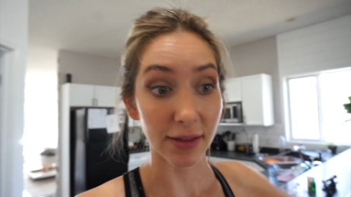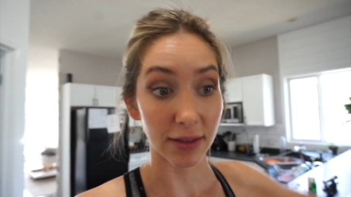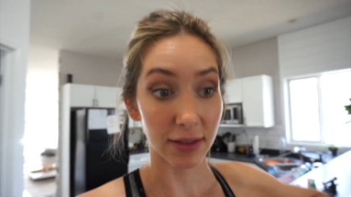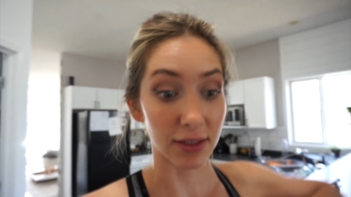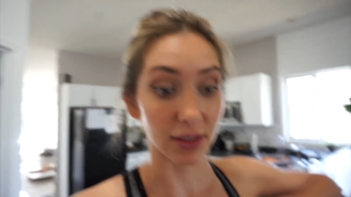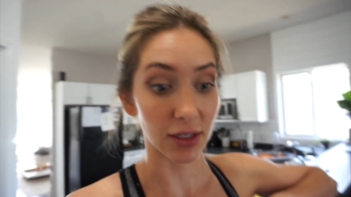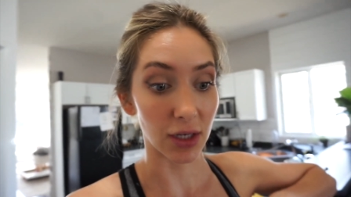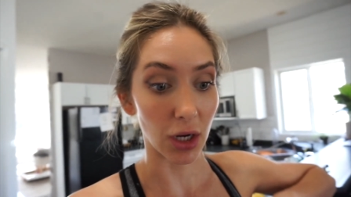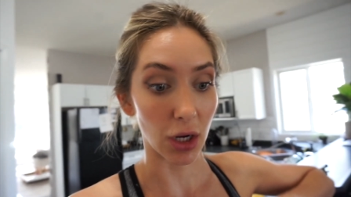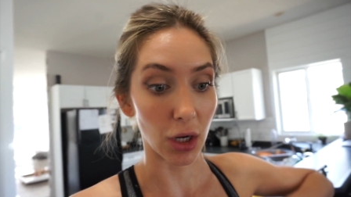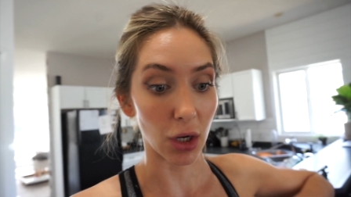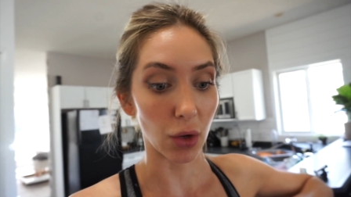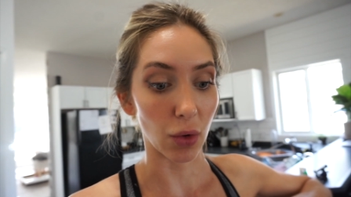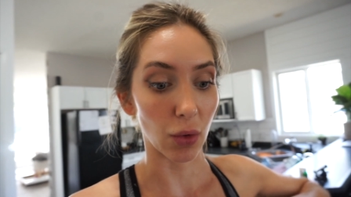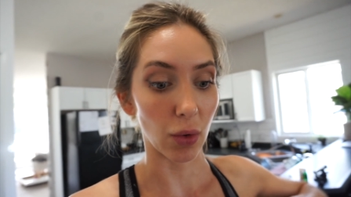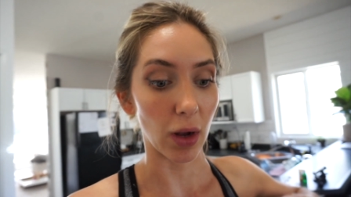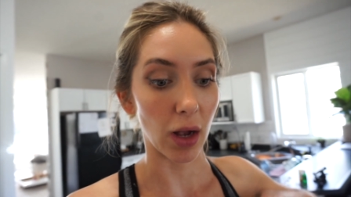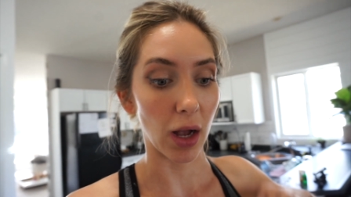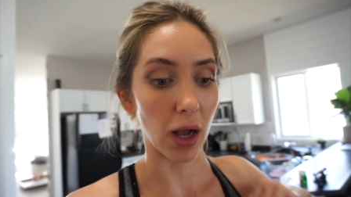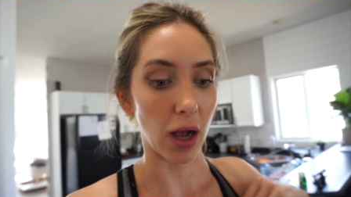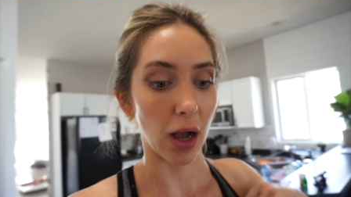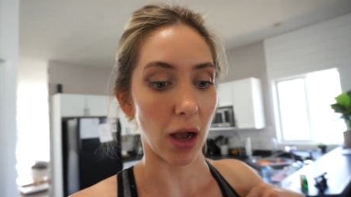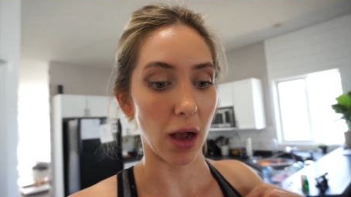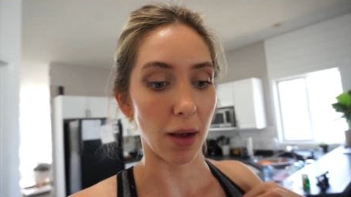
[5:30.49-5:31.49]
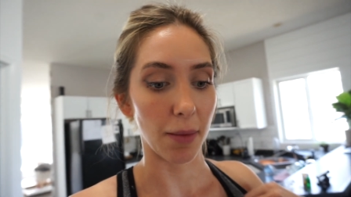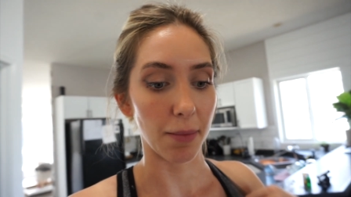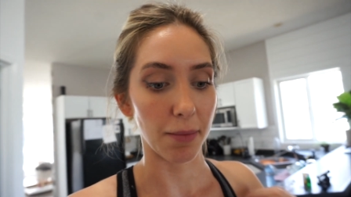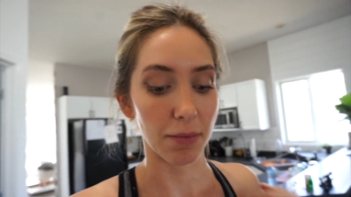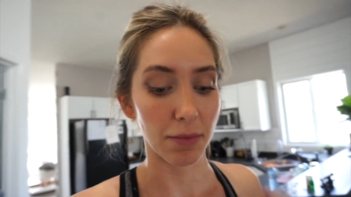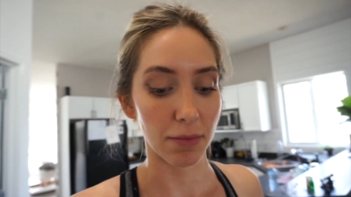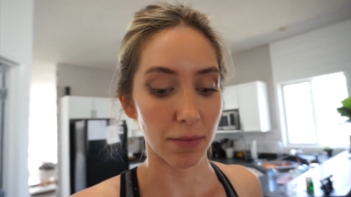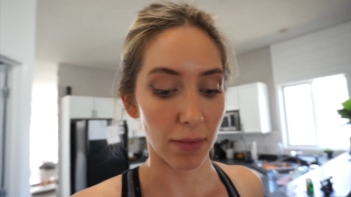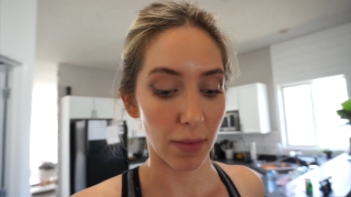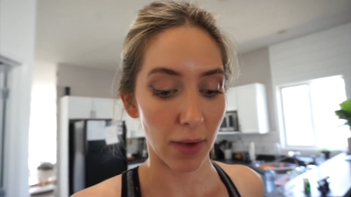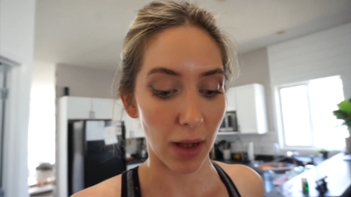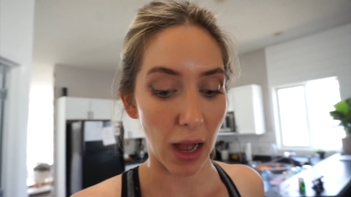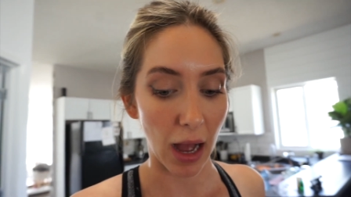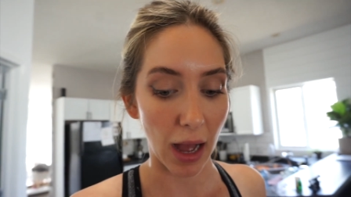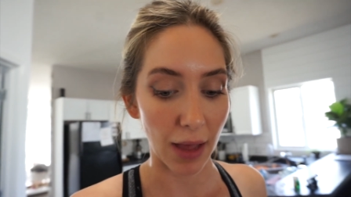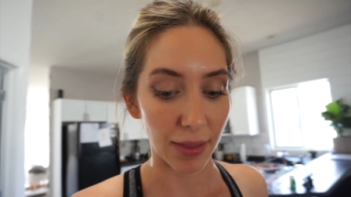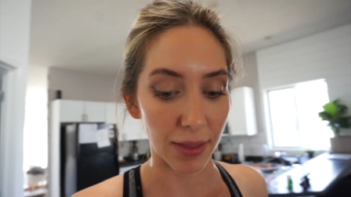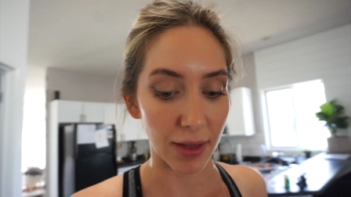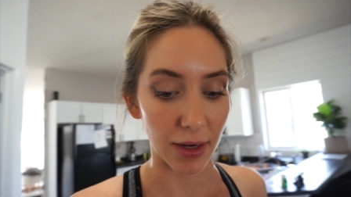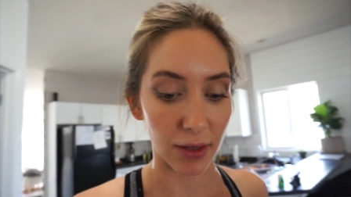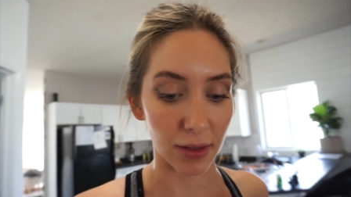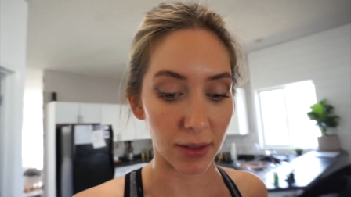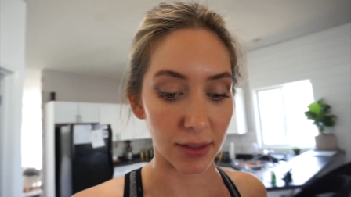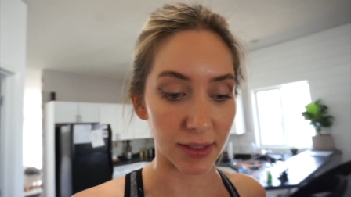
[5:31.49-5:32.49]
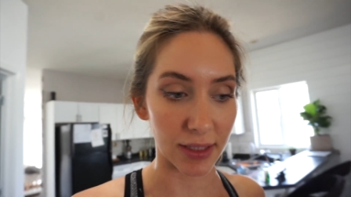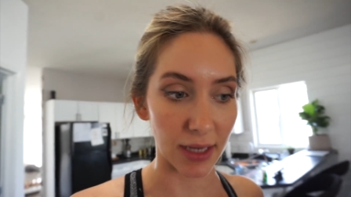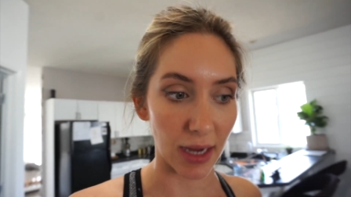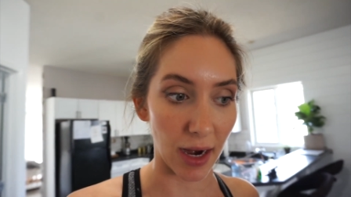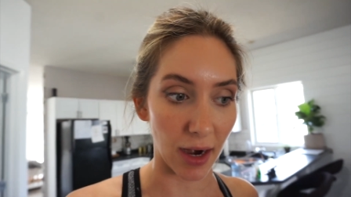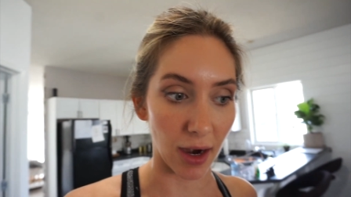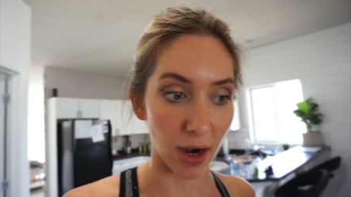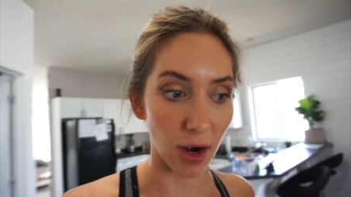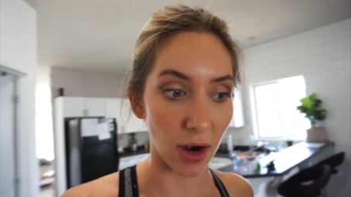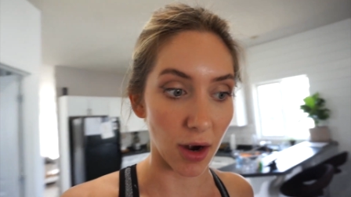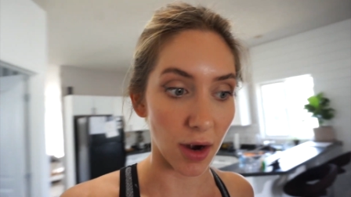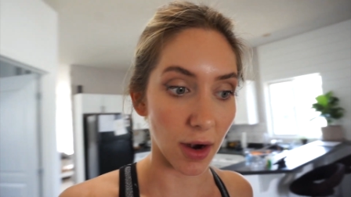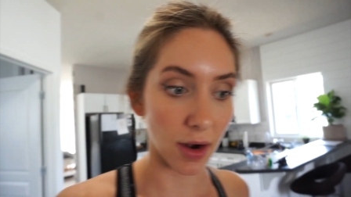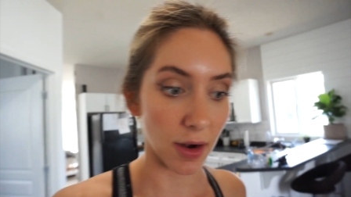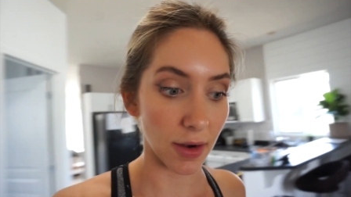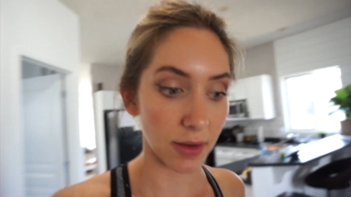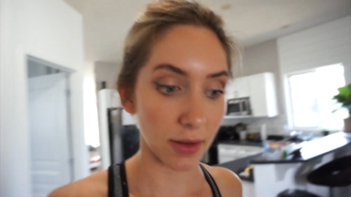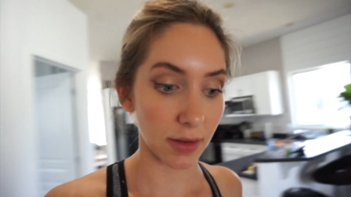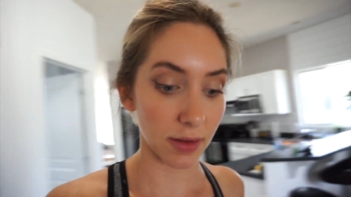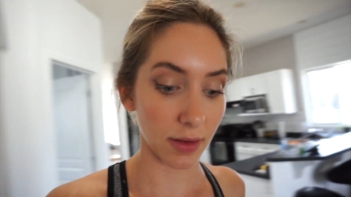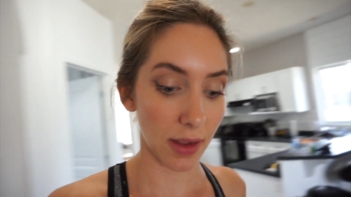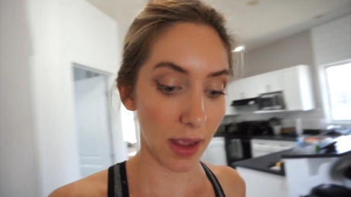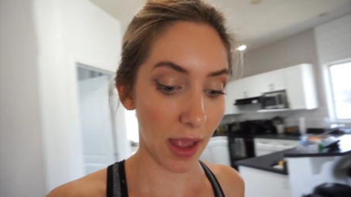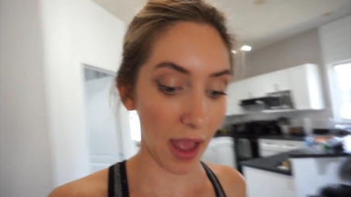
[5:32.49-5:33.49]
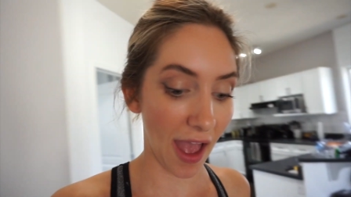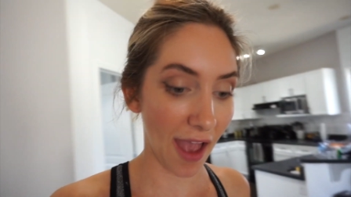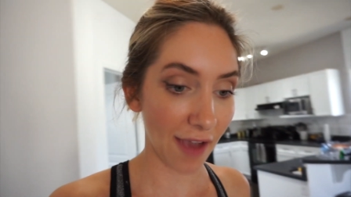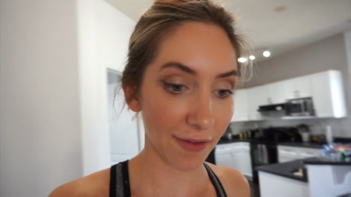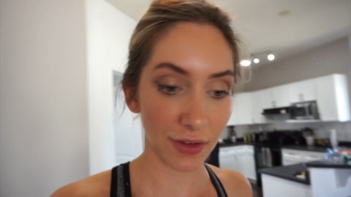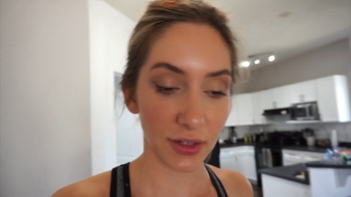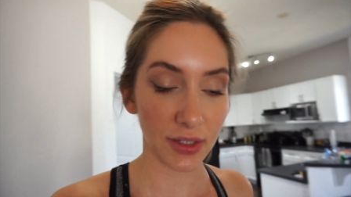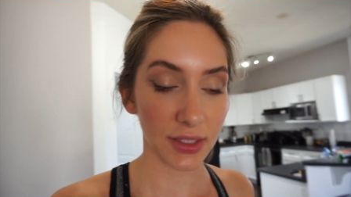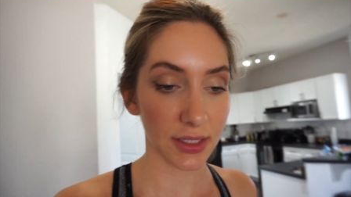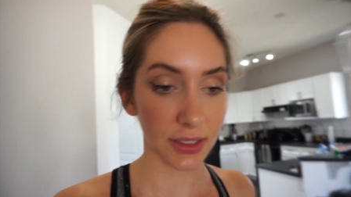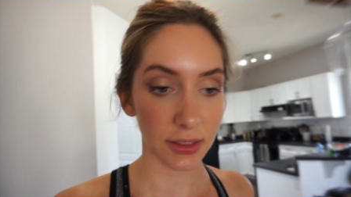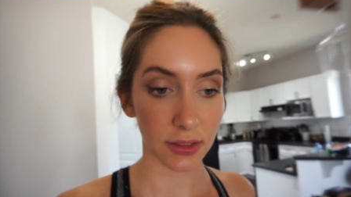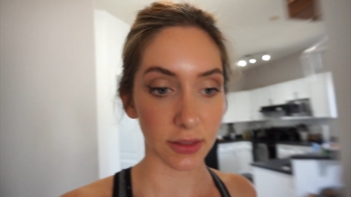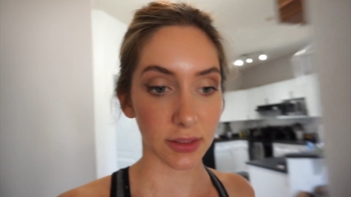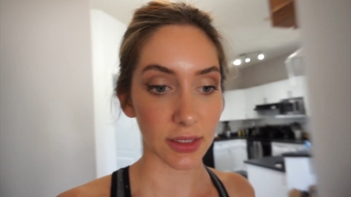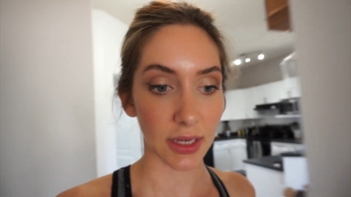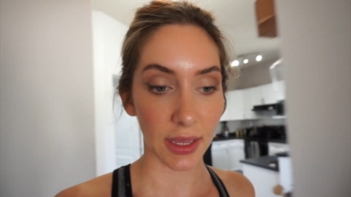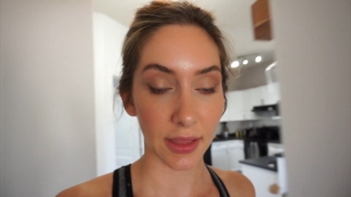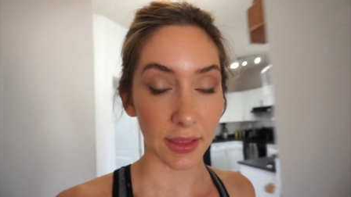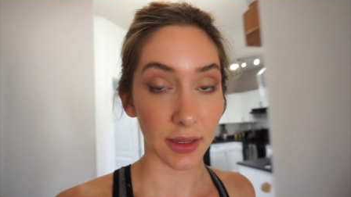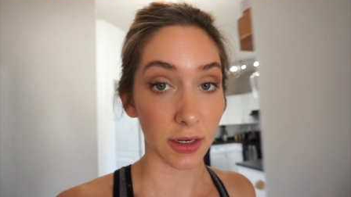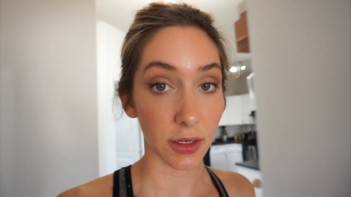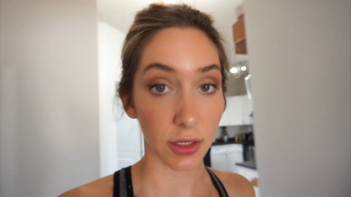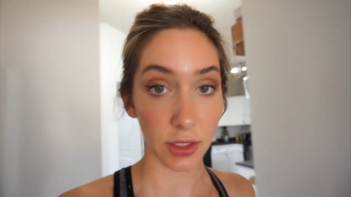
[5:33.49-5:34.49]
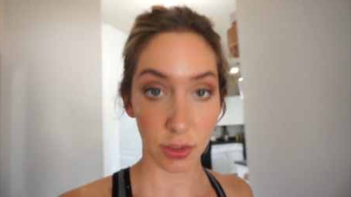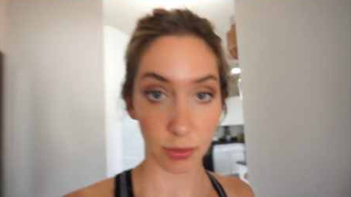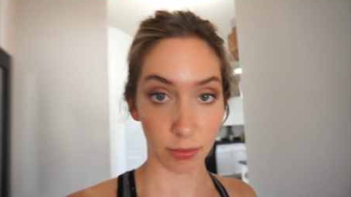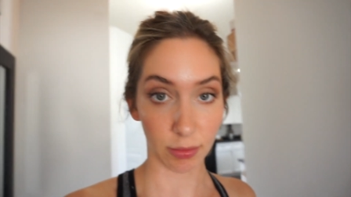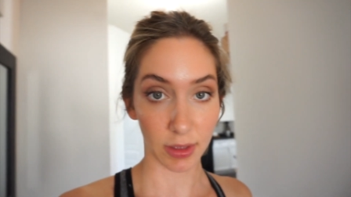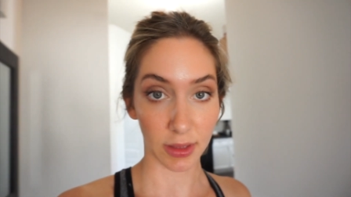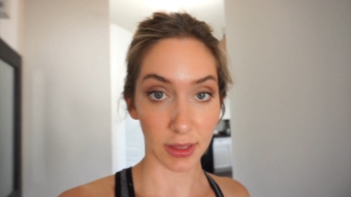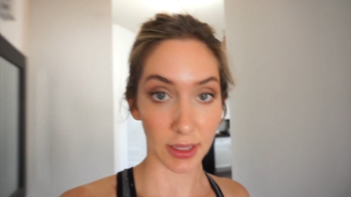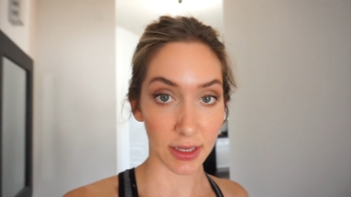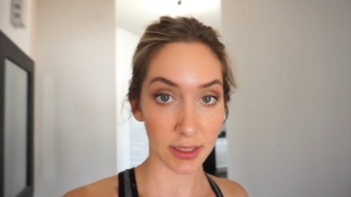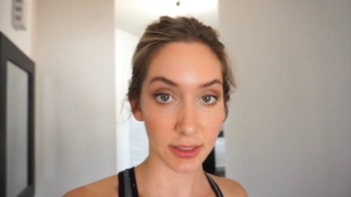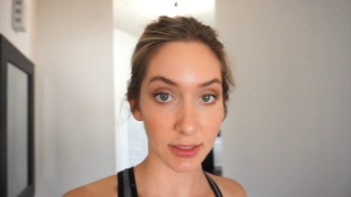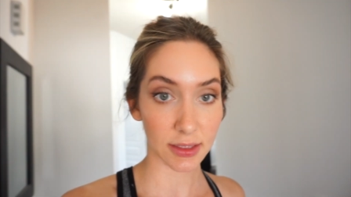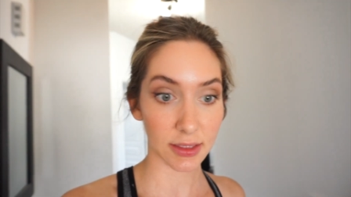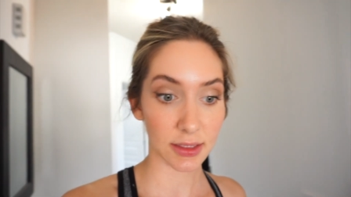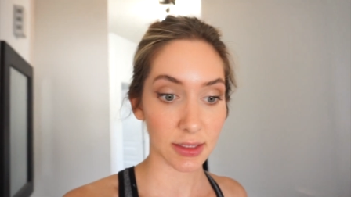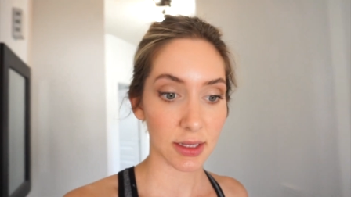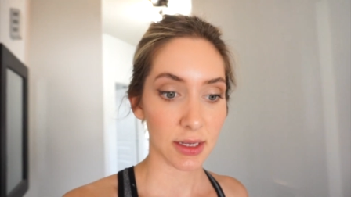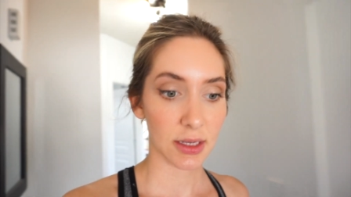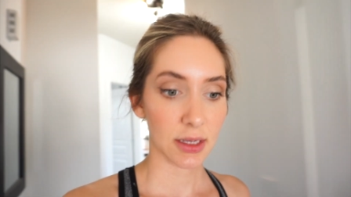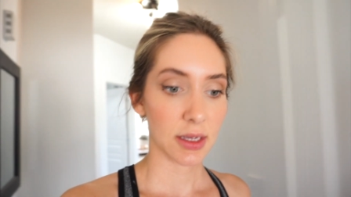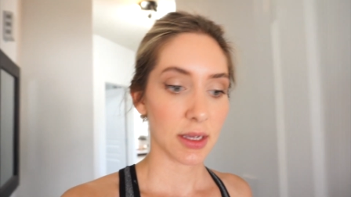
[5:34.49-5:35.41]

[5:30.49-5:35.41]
So there is hair every single day that accumulates.